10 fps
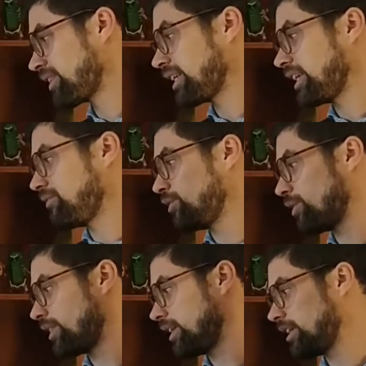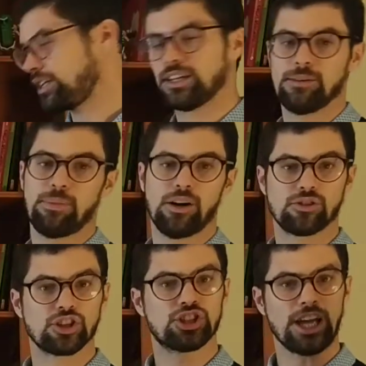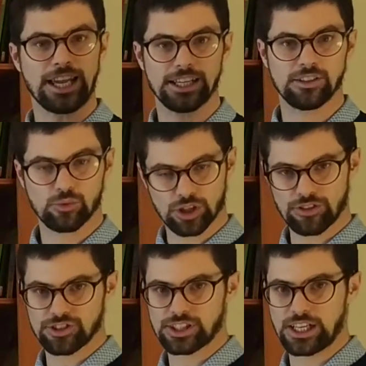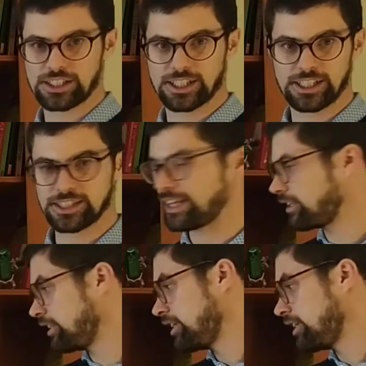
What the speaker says: If you think about Schengen, we're going to discuss that in a second.